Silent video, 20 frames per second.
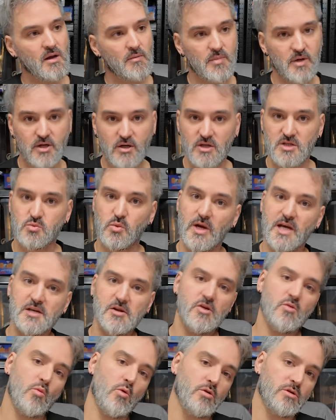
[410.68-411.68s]
because we
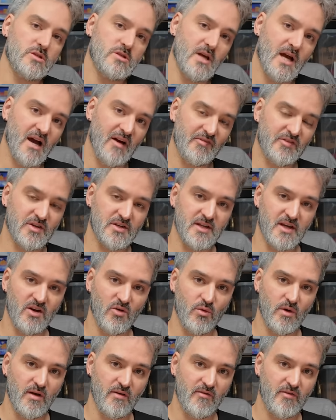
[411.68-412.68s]
don't want to have to deal
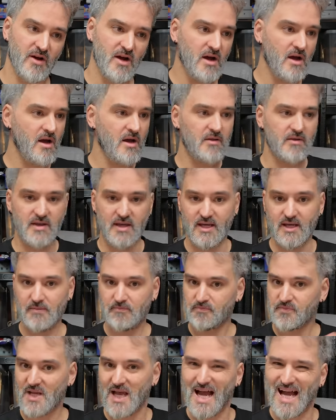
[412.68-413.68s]
with the
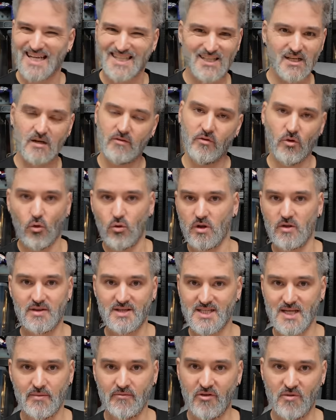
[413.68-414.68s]
adding of all of
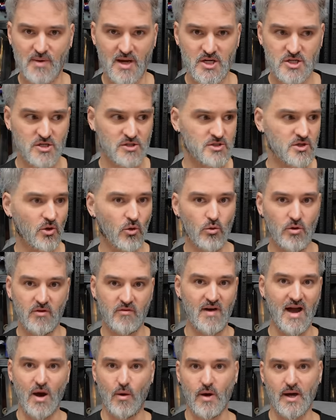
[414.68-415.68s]
this information to all
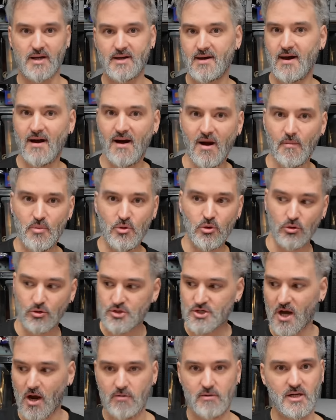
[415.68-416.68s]
of our car boot
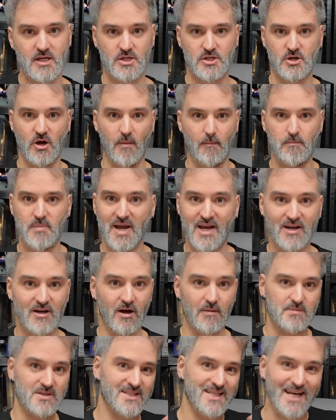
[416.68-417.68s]
charity shop
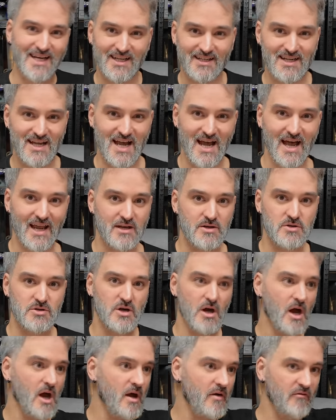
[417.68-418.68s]
pickup secondhand
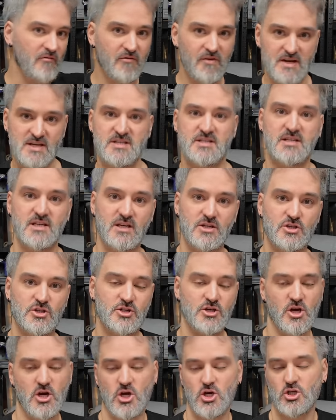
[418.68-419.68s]

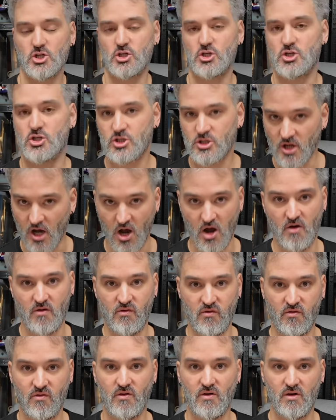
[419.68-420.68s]
vintage
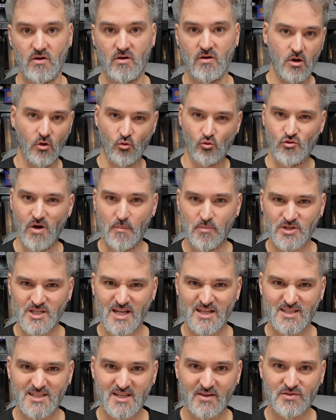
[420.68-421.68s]
stuff.
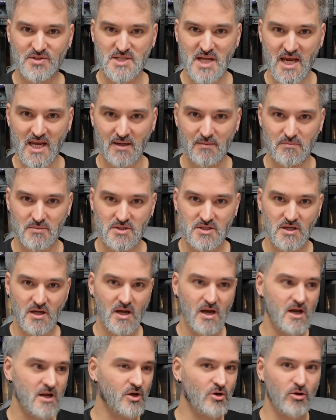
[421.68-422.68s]
Representatives' names,
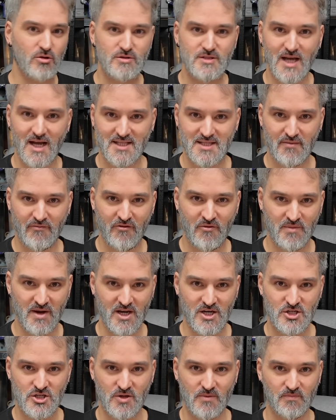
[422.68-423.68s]
contact
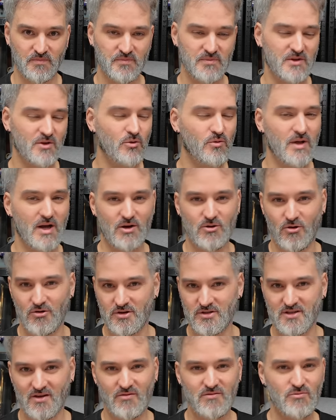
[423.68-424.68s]
information, all that kind
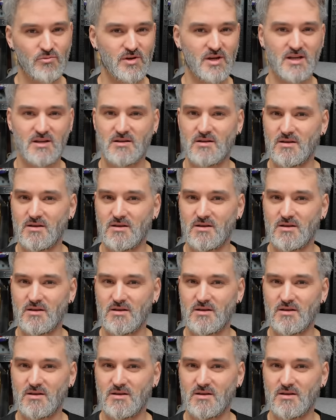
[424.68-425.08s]
of stuff. We,